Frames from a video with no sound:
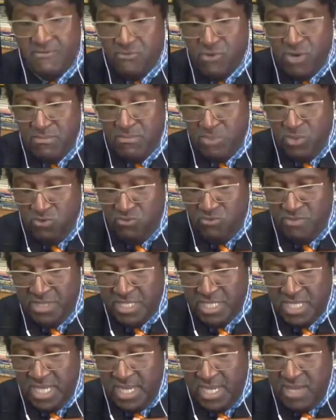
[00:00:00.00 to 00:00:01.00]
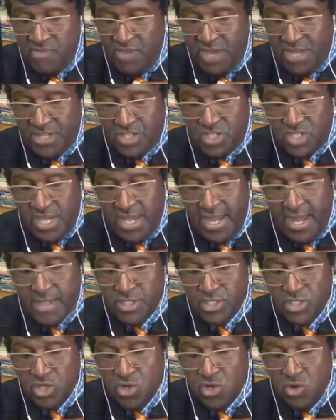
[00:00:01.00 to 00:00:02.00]
movement that changed the
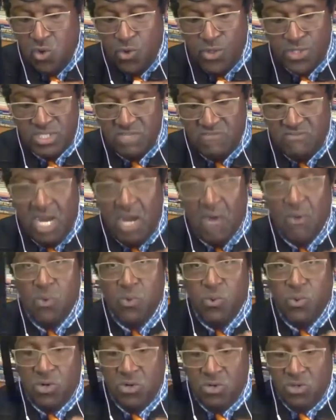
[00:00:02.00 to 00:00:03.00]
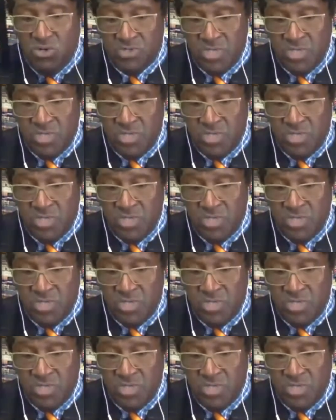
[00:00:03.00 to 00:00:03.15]
course of our world